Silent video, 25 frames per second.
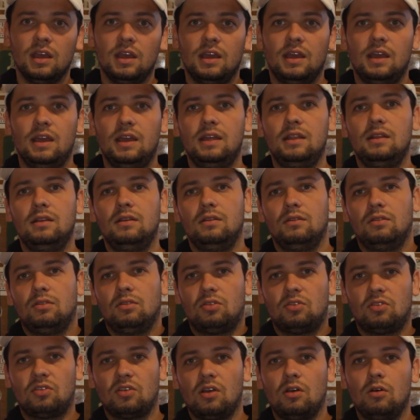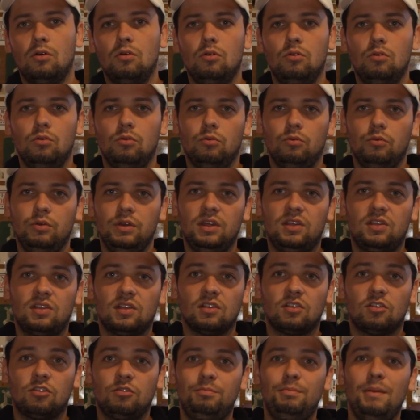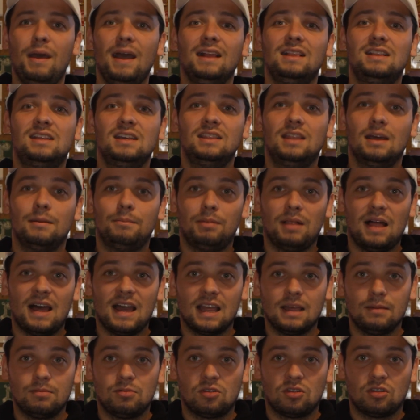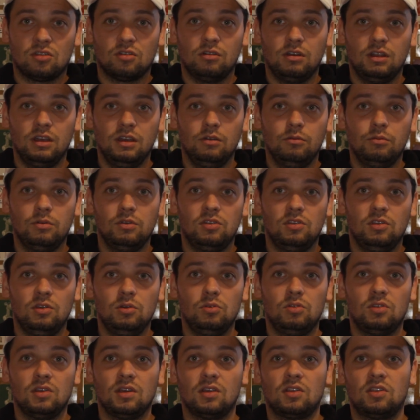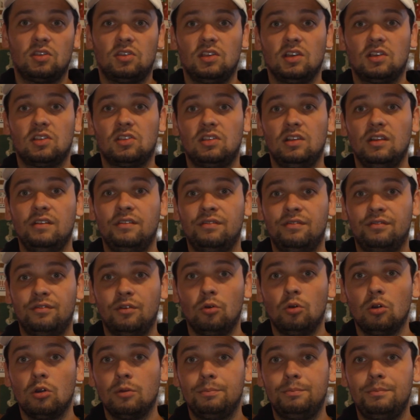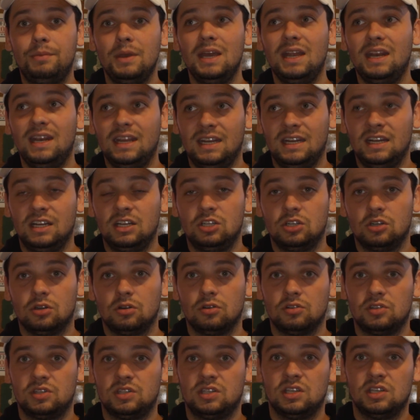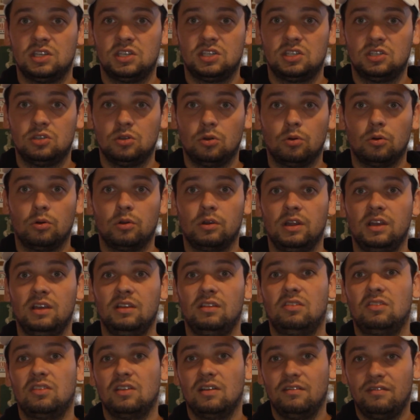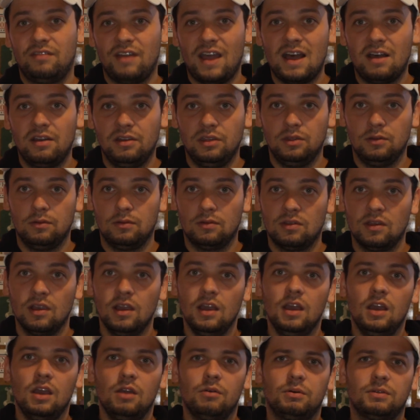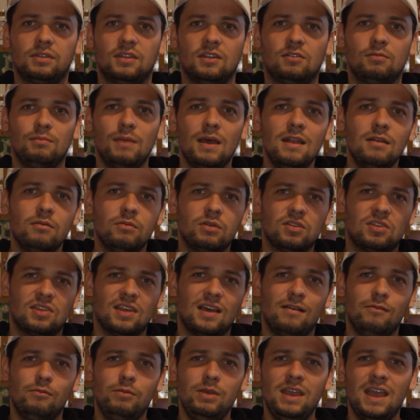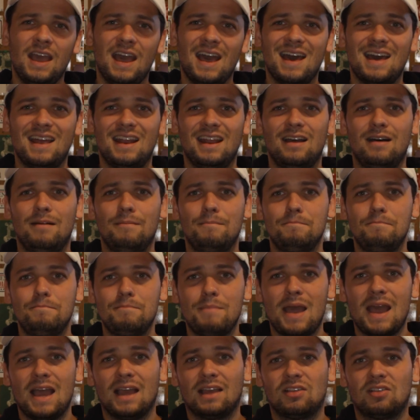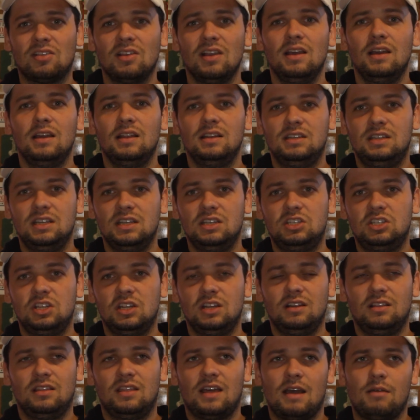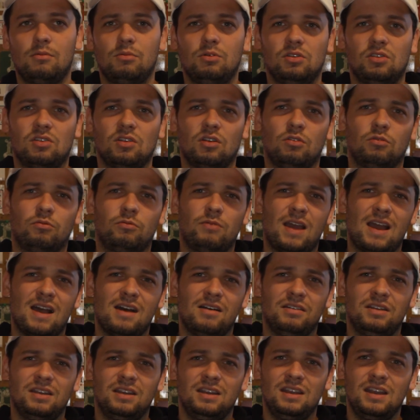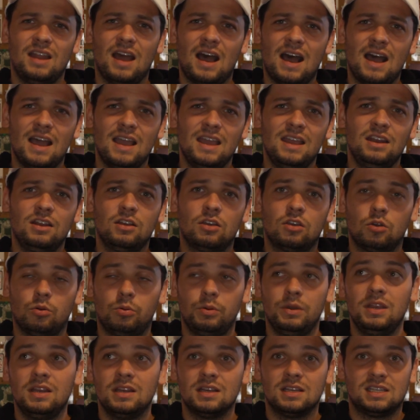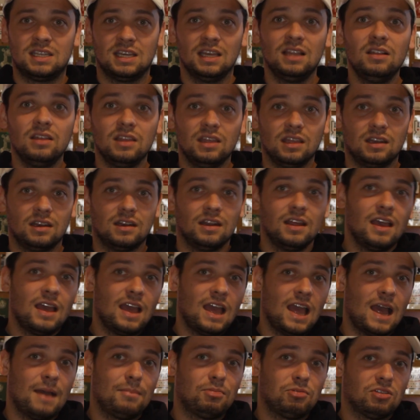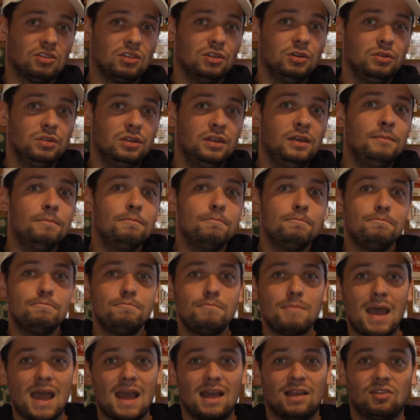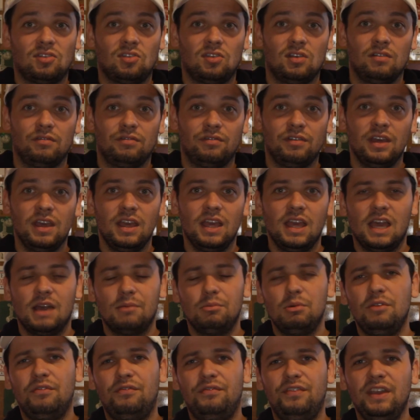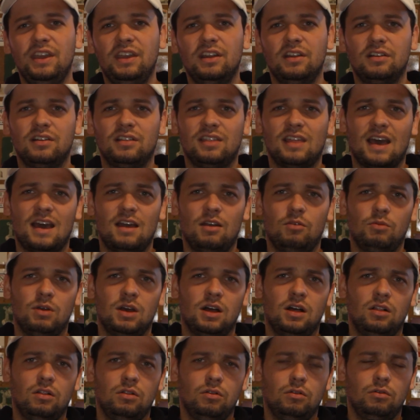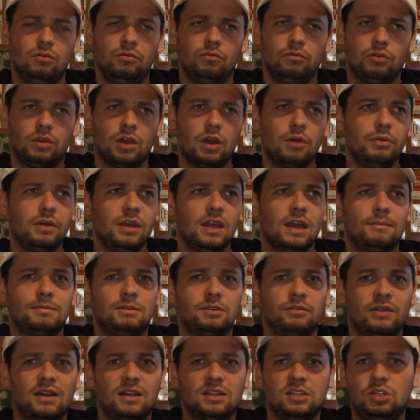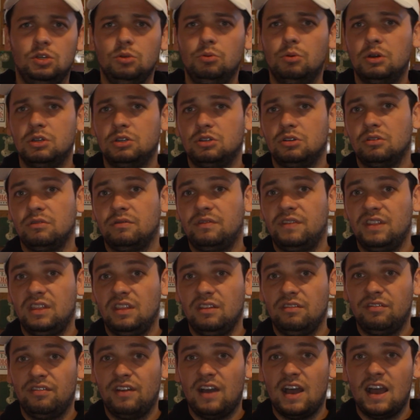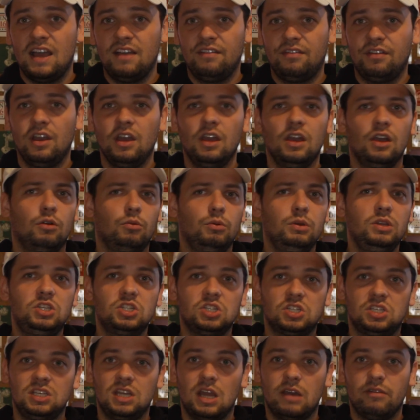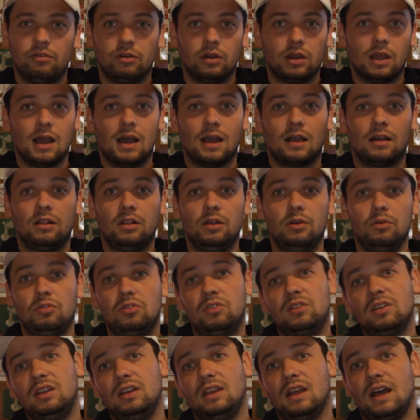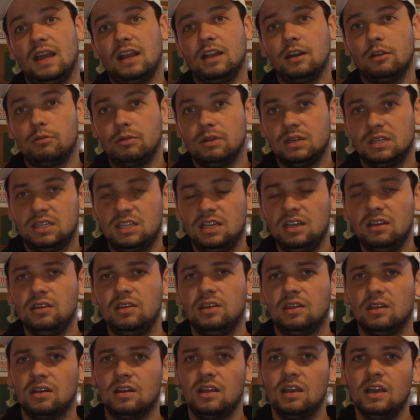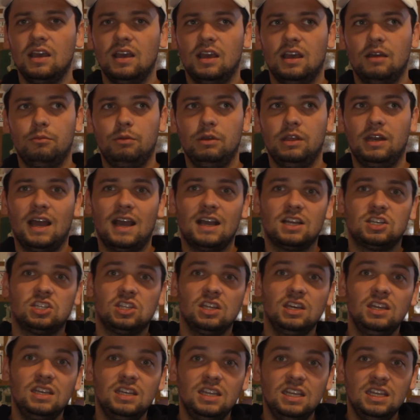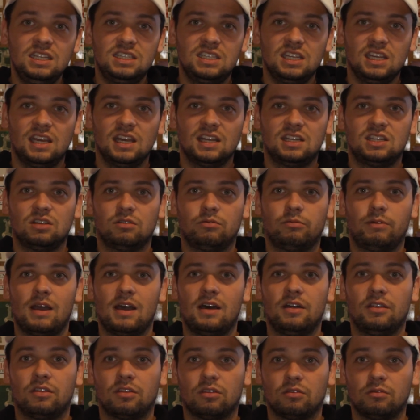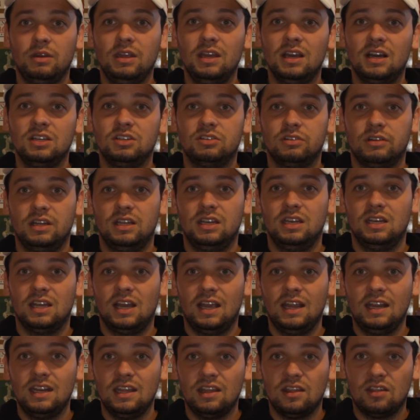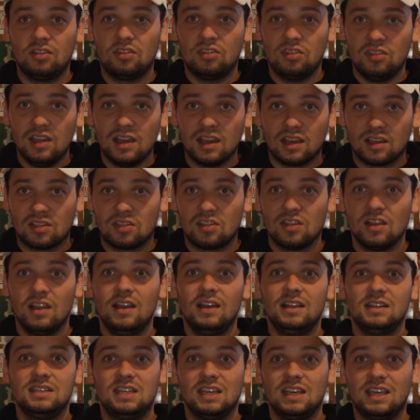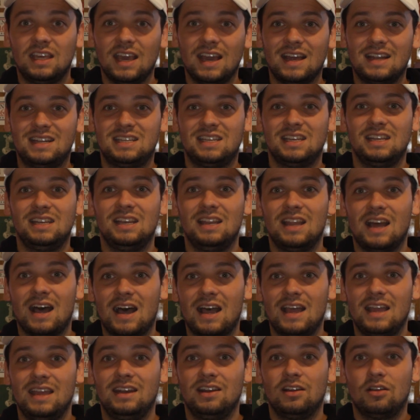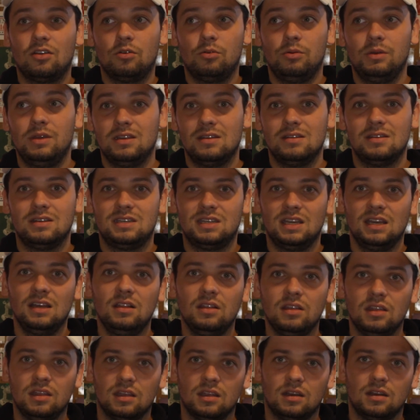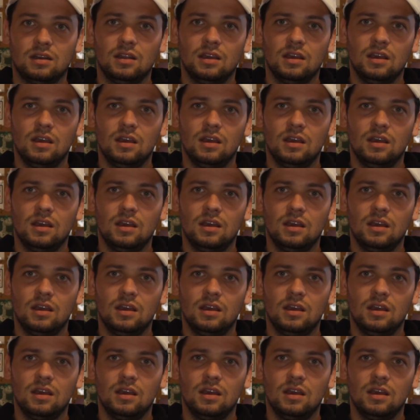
And so we suspected that Black Ops 3 was using 64-bit integers to store its values. What this meant was that we had a max digit that was around 9 quintillion, absolutely massive. And we figured that, well, going up to around 255, we just never got close to 9 quintillion. And we'd actually need to get to around 396 to get to 9 quintillion.